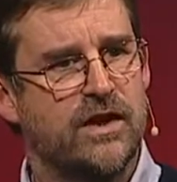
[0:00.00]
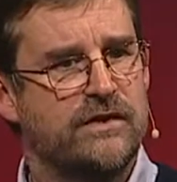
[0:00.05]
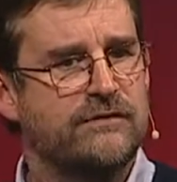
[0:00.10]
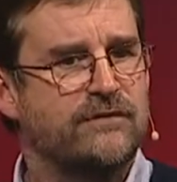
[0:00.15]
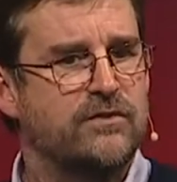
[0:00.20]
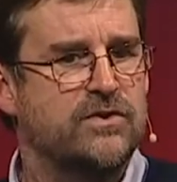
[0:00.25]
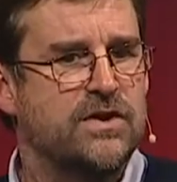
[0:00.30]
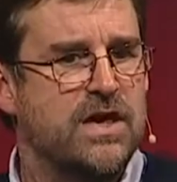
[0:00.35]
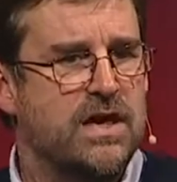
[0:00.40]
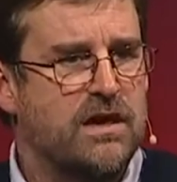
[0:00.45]
And
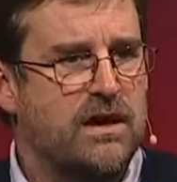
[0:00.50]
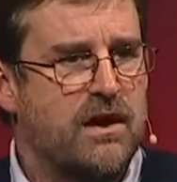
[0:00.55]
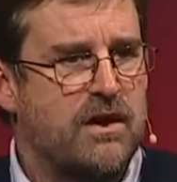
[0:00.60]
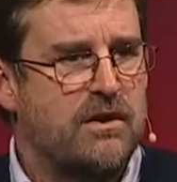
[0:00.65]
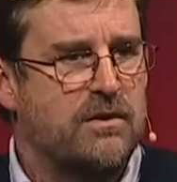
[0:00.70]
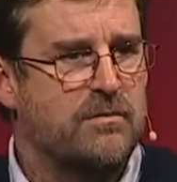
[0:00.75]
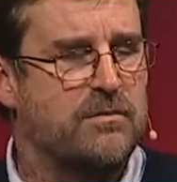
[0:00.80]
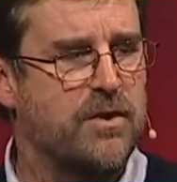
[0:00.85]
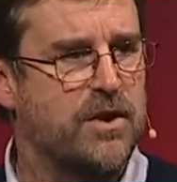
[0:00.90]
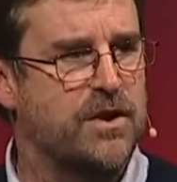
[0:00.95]
if you take
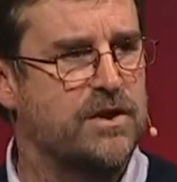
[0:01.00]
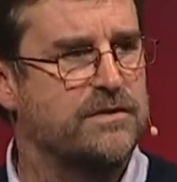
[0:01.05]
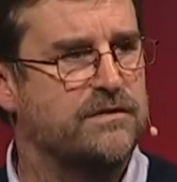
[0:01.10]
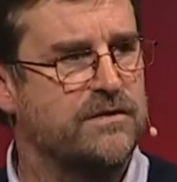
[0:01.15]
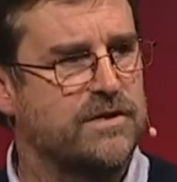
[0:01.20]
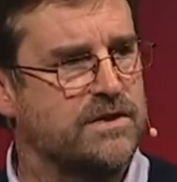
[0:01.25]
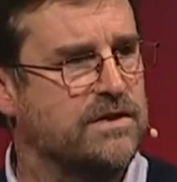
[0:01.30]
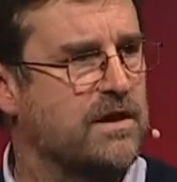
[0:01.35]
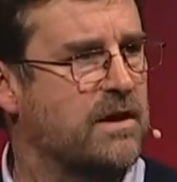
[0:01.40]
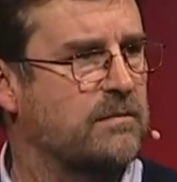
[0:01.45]
our approach,
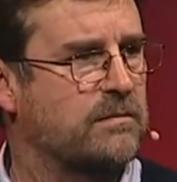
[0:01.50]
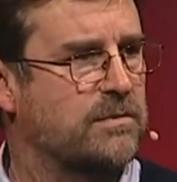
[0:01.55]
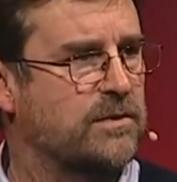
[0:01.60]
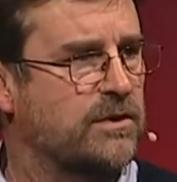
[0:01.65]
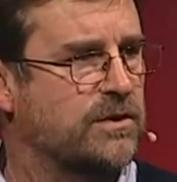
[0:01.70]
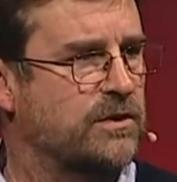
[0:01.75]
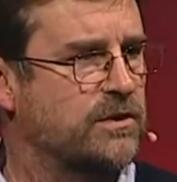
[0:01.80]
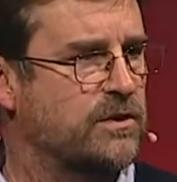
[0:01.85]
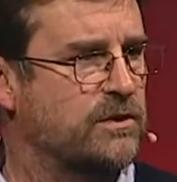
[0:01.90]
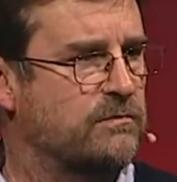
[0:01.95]
for
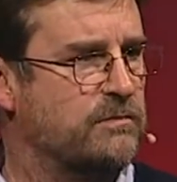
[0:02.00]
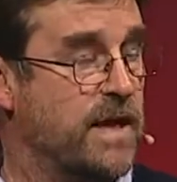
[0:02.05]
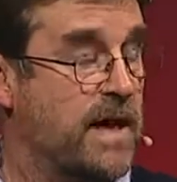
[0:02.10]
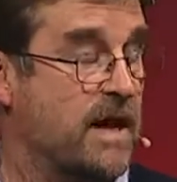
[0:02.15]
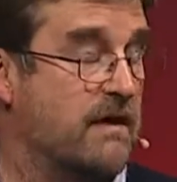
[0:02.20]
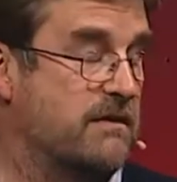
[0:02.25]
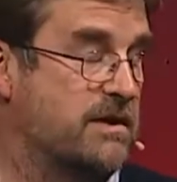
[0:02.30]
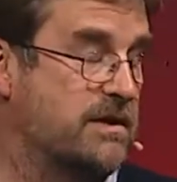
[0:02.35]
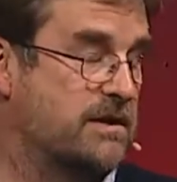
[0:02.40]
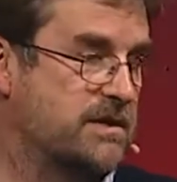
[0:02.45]
example, and you
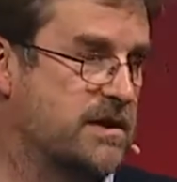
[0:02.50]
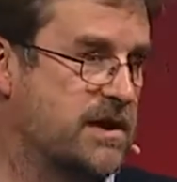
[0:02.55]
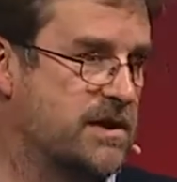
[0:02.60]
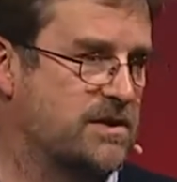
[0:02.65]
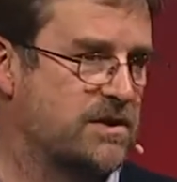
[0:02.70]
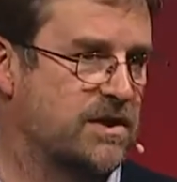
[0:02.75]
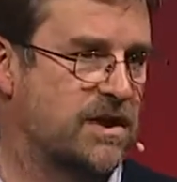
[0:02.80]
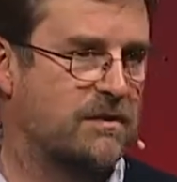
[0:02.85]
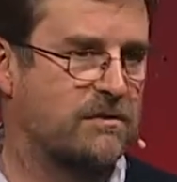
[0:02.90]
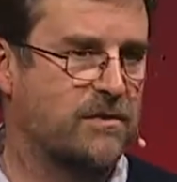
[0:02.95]
compare it to, say,
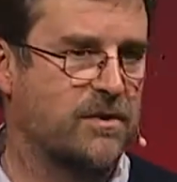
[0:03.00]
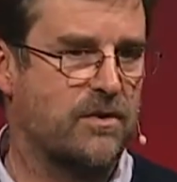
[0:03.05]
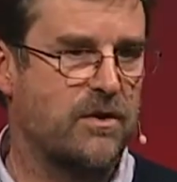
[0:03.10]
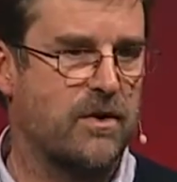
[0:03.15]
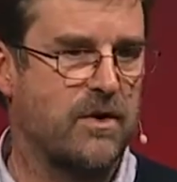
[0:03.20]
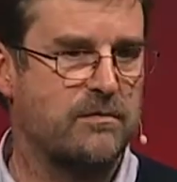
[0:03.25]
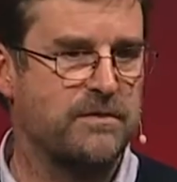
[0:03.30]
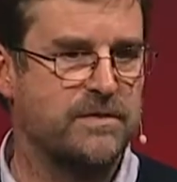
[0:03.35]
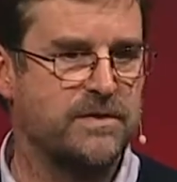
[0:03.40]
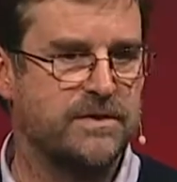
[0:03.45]
GM
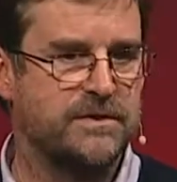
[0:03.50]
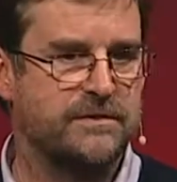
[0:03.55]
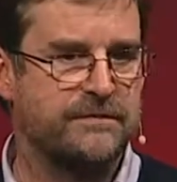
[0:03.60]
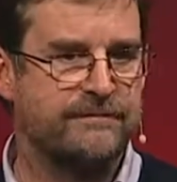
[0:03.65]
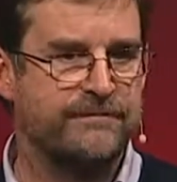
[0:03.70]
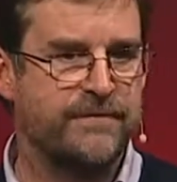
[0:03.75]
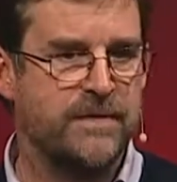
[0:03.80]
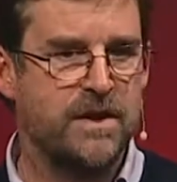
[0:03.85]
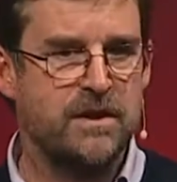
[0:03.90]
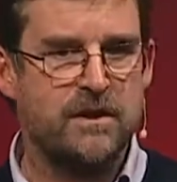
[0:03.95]
crops,
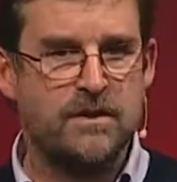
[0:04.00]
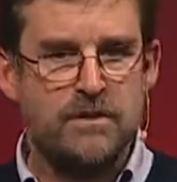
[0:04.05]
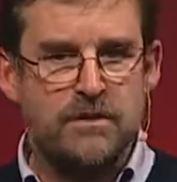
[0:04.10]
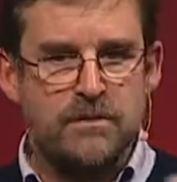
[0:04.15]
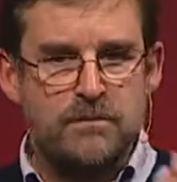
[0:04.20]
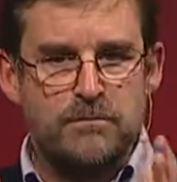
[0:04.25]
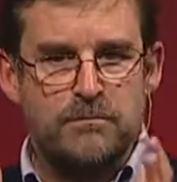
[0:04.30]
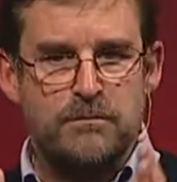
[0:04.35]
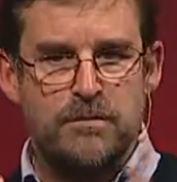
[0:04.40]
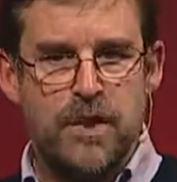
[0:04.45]

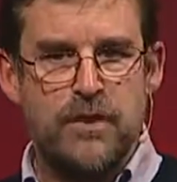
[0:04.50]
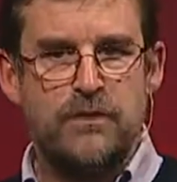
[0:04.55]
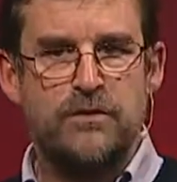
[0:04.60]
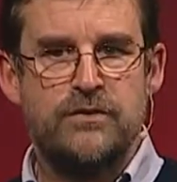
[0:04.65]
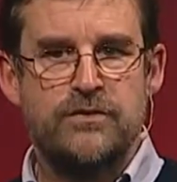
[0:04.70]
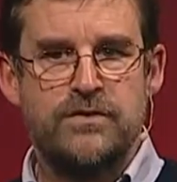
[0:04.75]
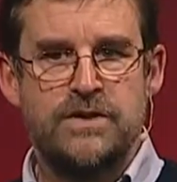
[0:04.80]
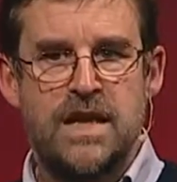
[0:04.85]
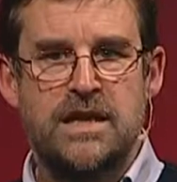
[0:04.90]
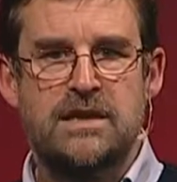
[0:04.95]

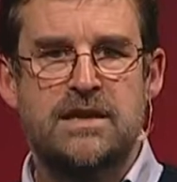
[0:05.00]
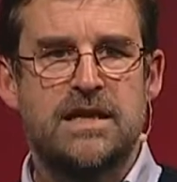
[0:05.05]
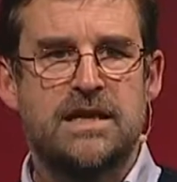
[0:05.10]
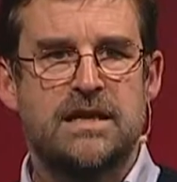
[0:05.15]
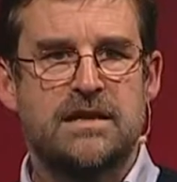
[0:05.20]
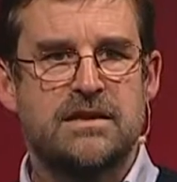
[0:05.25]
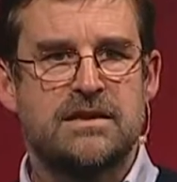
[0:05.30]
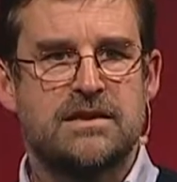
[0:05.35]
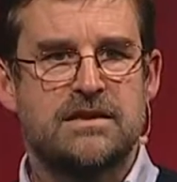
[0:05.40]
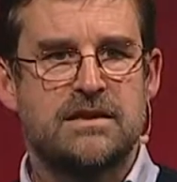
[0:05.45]
both
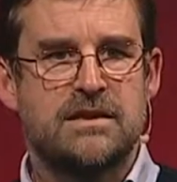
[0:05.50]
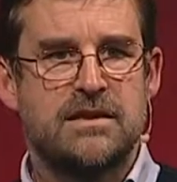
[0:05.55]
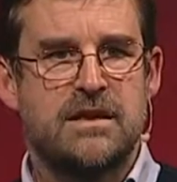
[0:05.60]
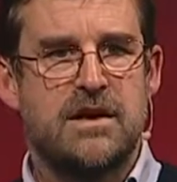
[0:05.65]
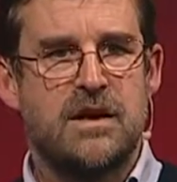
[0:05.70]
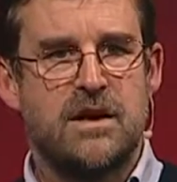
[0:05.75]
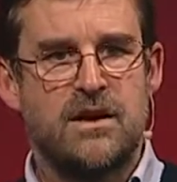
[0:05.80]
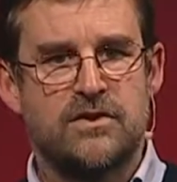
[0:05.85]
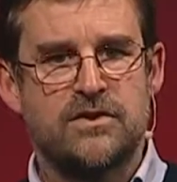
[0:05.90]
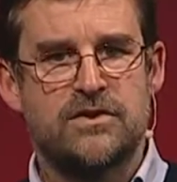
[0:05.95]
techniques
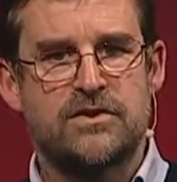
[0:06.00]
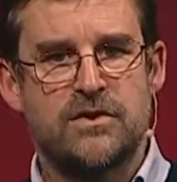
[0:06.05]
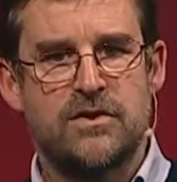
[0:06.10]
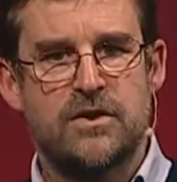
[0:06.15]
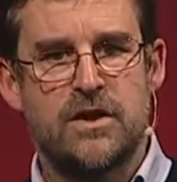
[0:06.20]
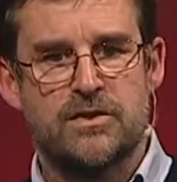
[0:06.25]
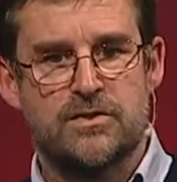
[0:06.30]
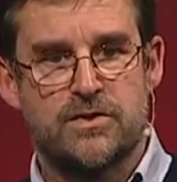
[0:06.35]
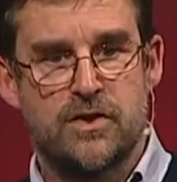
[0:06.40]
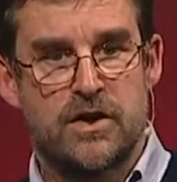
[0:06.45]
are, do,
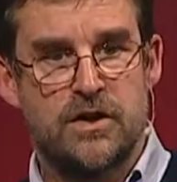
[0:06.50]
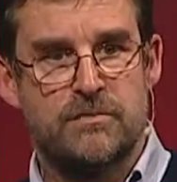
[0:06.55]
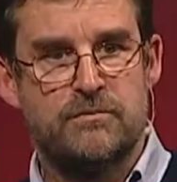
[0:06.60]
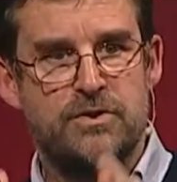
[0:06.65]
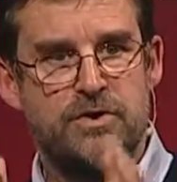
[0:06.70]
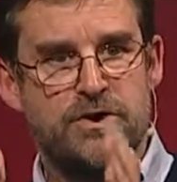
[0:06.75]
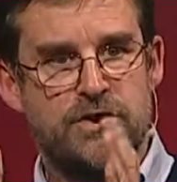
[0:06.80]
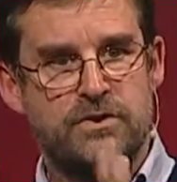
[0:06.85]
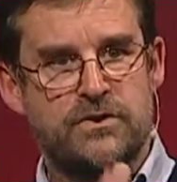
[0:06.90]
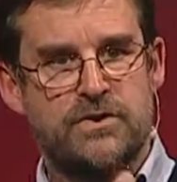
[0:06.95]
are trying to
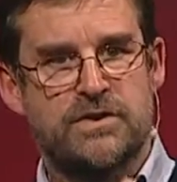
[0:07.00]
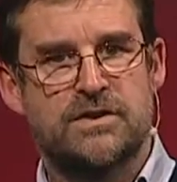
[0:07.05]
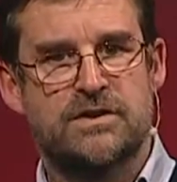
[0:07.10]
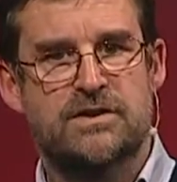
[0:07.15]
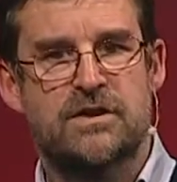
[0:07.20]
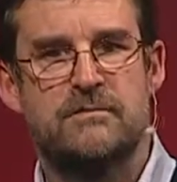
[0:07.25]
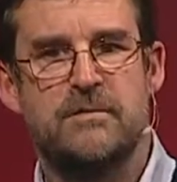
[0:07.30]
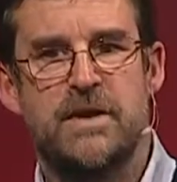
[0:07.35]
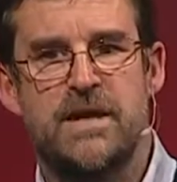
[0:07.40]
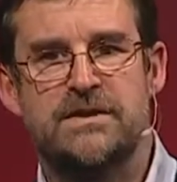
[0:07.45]
produce
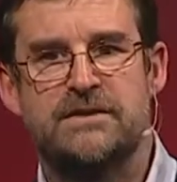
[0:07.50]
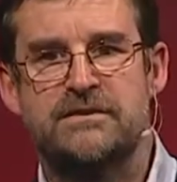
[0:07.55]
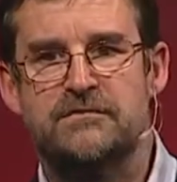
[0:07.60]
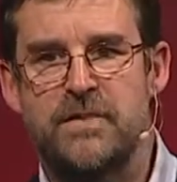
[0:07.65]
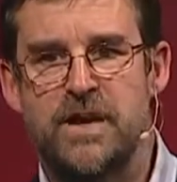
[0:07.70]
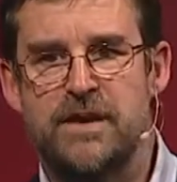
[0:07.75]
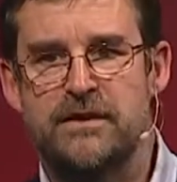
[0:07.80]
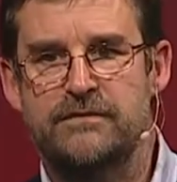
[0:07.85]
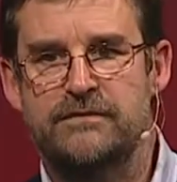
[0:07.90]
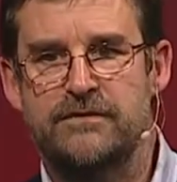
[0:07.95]
a massive
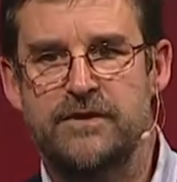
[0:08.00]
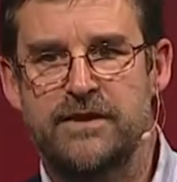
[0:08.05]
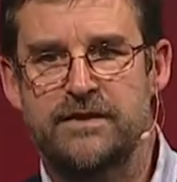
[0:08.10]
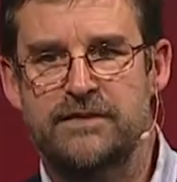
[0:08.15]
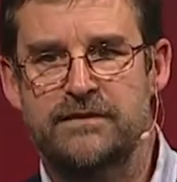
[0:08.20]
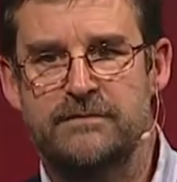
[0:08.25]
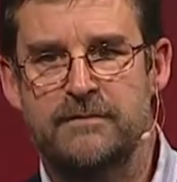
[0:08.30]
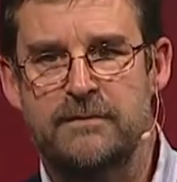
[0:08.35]
benefit.